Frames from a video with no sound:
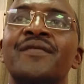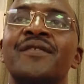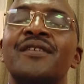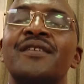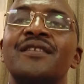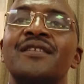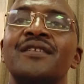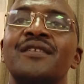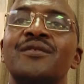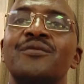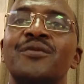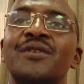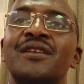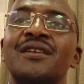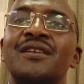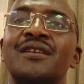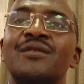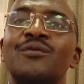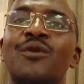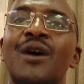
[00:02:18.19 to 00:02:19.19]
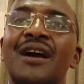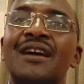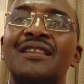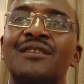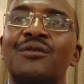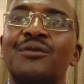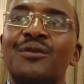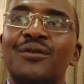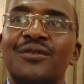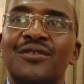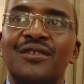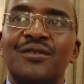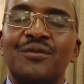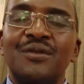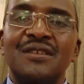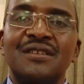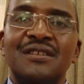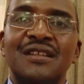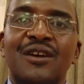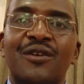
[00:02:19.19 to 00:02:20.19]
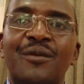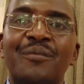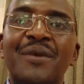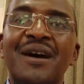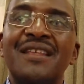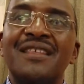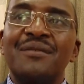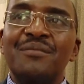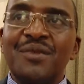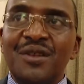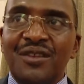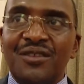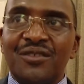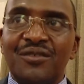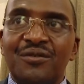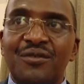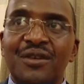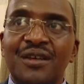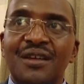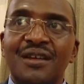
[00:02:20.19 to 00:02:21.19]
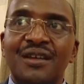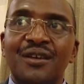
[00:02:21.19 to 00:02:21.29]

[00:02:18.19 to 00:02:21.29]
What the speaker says: We worked closely with our mother ministry.